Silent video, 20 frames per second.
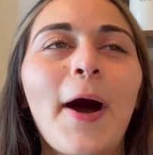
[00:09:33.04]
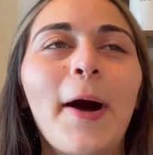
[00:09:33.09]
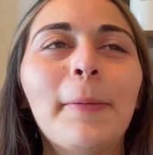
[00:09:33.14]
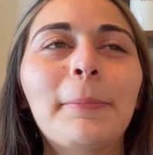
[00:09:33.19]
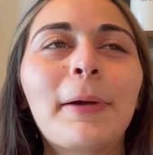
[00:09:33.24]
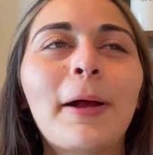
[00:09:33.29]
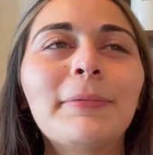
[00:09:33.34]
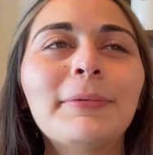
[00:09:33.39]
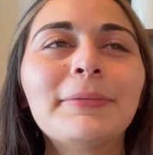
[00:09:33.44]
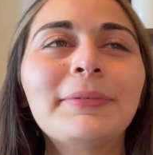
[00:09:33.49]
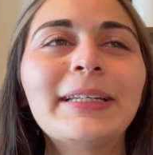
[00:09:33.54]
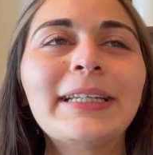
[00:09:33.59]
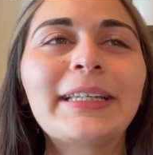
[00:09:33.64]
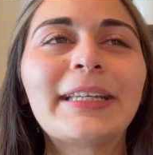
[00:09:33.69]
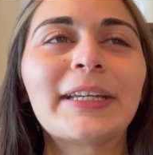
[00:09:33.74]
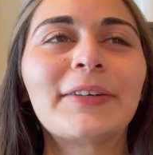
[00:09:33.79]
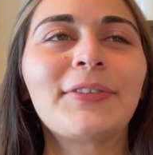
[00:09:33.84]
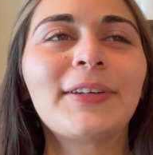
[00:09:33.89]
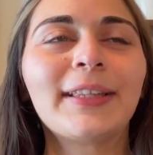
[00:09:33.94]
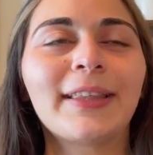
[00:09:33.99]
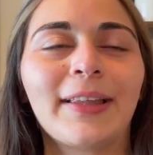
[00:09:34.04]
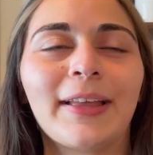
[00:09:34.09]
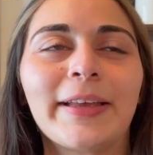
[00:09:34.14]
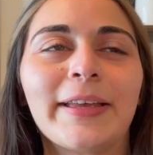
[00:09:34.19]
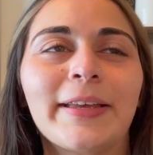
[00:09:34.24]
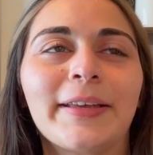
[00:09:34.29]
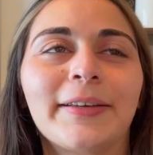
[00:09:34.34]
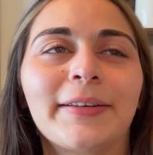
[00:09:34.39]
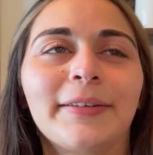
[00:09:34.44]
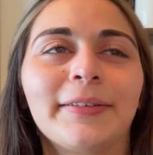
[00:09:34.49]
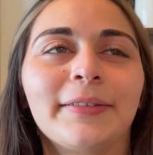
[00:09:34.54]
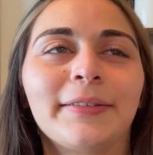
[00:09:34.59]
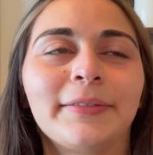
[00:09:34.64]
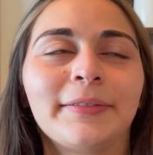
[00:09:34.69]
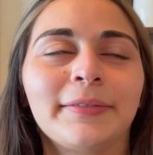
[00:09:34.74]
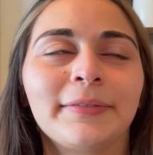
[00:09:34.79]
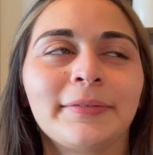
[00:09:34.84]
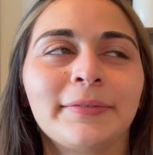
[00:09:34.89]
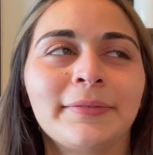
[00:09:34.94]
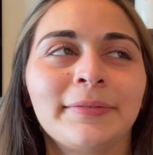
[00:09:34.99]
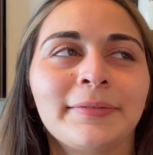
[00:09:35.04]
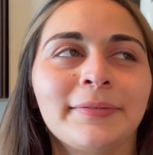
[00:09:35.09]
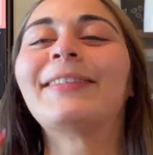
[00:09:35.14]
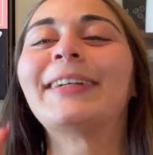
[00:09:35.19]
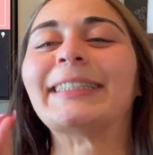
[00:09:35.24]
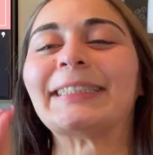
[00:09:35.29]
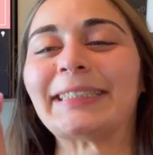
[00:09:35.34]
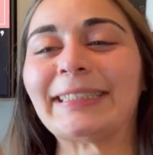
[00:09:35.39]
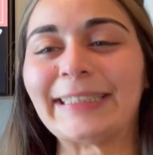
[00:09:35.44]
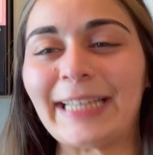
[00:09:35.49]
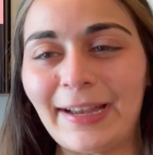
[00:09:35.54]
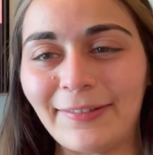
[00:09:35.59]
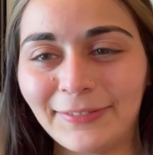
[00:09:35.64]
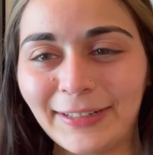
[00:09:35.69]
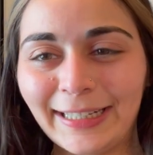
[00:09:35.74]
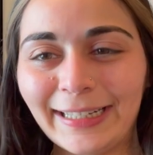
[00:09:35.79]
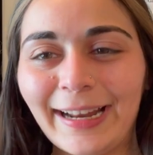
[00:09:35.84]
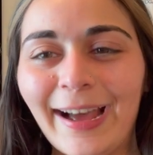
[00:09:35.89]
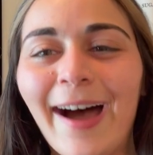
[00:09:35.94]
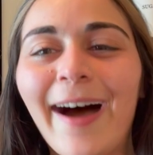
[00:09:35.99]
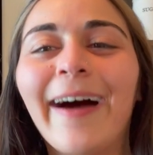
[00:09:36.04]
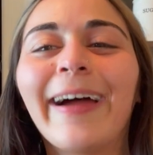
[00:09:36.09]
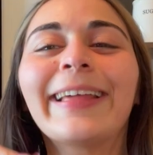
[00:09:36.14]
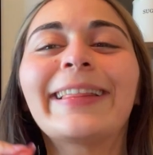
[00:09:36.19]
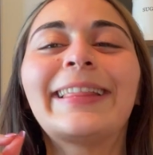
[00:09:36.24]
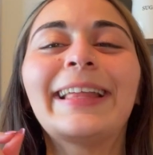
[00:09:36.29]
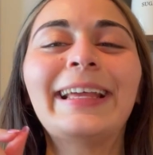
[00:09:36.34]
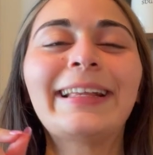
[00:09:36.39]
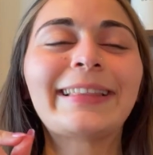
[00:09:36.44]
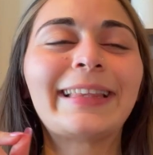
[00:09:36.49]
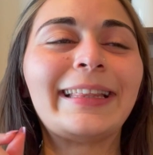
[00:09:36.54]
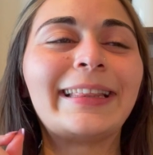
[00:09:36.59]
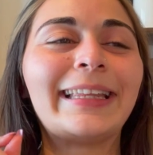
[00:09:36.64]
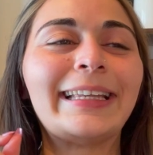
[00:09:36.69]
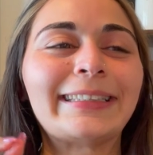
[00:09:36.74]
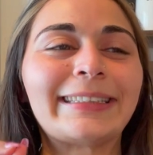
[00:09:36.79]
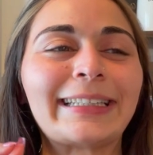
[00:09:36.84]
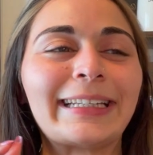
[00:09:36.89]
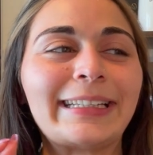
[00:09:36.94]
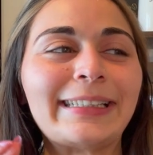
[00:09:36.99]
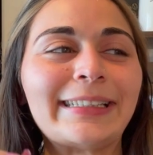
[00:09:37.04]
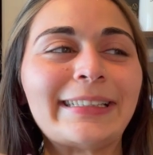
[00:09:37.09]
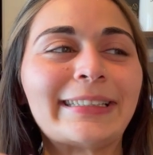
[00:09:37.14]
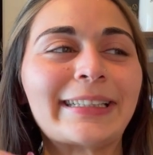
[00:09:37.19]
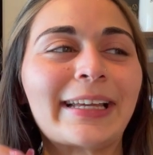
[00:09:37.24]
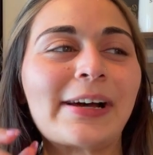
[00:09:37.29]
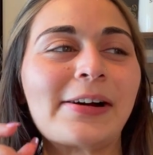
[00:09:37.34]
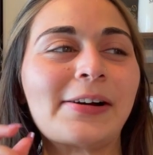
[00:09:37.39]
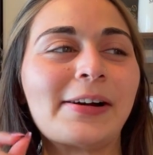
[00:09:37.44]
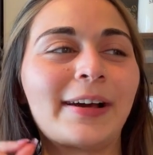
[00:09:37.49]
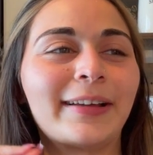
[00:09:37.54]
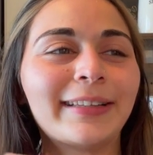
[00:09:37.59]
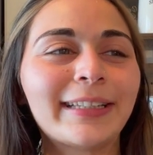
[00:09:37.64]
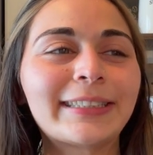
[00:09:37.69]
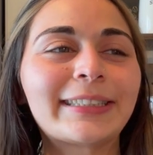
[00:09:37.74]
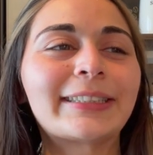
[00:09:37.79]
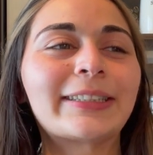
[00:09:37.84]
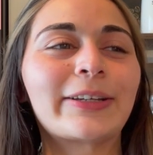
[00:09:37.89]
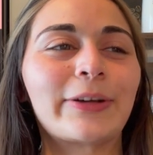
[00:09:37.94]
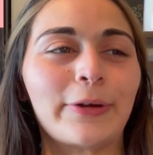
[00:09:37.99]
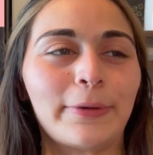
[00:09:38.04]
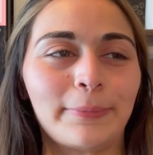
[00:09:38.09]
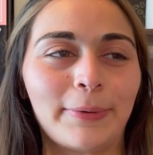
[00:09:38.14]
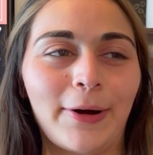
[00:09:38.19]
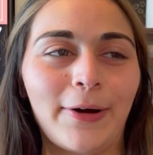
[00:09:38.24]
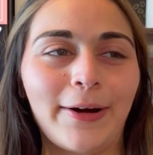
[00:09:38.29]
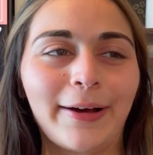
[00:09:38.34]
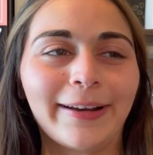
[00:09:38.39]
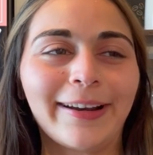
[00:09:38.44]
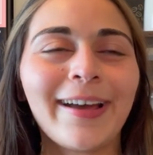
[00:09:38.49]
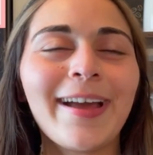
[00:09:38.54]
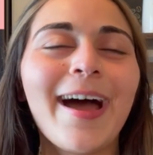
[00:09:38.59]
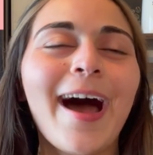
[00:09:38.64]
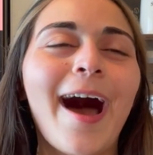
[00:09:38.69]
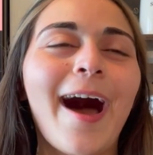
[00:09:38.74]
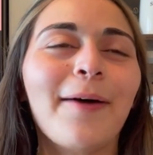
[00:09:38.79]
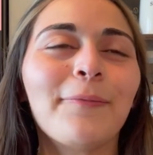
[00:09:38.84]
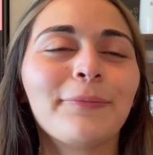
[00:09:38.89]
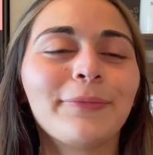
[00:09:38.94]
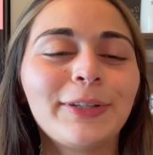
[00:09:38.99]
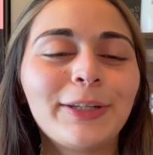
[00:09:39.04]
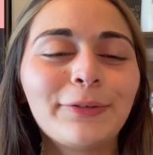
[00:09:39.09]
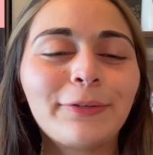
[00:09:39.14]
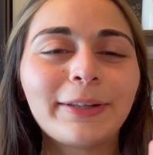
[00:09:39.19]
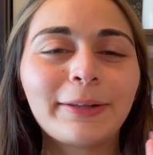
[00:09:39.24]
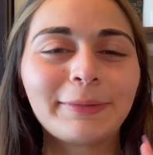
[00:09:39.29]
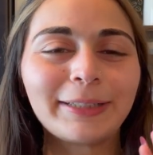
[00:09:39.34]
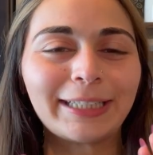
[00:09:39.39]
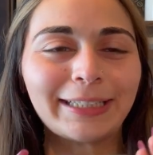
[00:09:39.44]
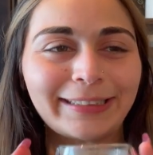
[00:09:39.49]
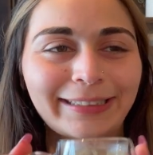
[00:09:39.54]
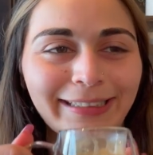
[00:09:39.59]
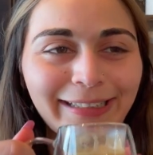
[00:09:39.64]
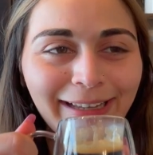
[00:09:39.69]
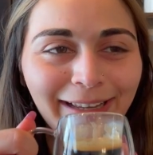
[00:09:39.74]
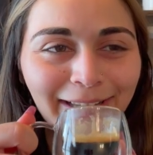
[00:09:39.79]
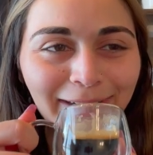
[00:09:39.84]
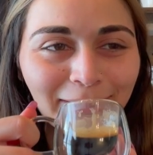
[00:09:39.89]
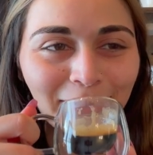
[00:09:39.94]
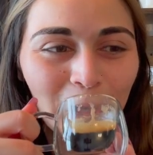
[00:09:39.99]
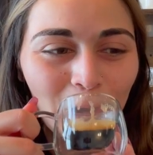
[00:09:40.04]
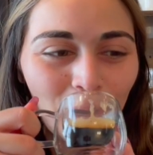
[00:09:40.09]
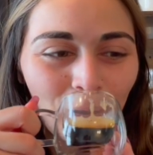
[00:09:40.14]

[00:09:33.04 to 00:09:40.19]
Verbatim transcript: I'll probably give it like a seven. I think this is a, this is a good pod. Um, you know what? Let me taste it again.